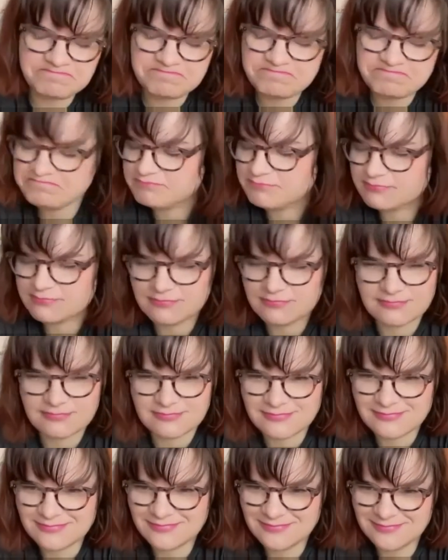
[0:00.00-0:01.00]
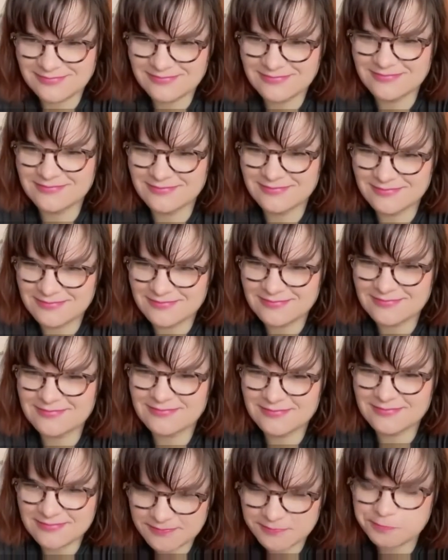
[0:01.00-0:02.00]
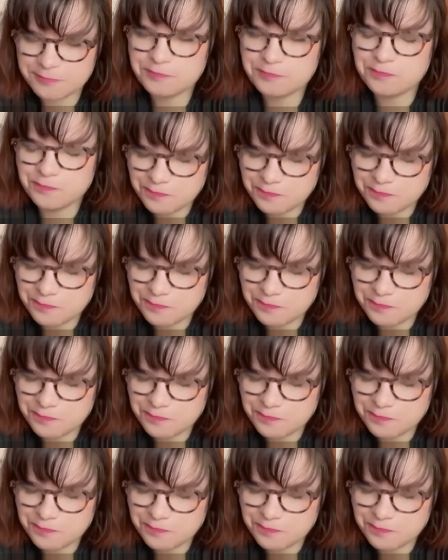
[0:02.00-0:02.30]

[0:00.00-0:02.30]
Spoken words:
tracking purposes. As much,